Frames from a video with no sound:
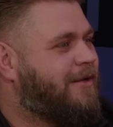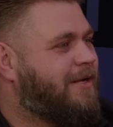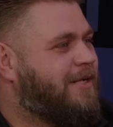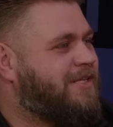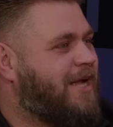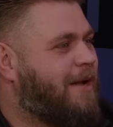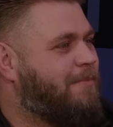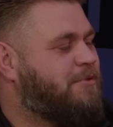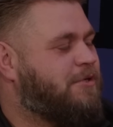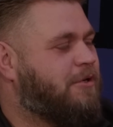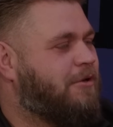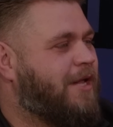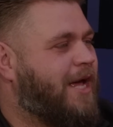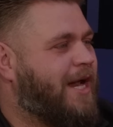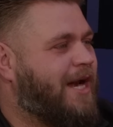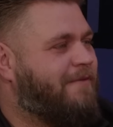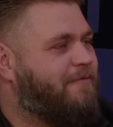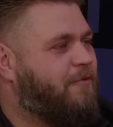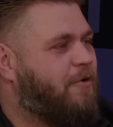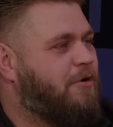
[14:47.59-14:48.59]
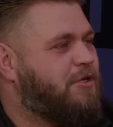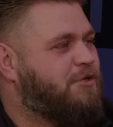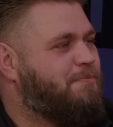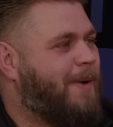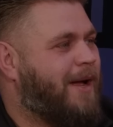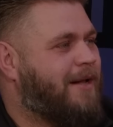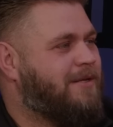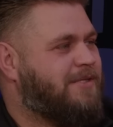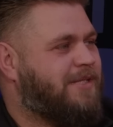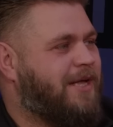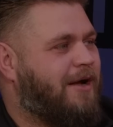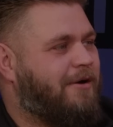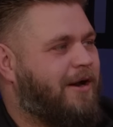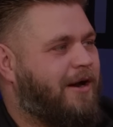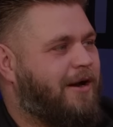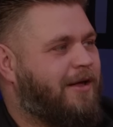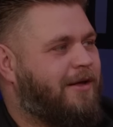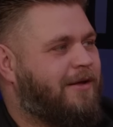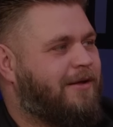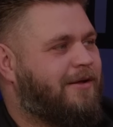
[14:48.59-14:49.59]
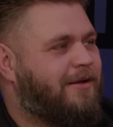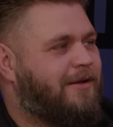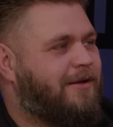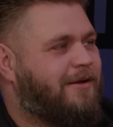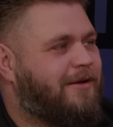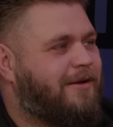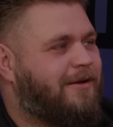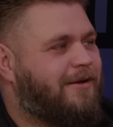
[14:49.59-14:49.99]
He's absolutely had everyone's pants down, hasn't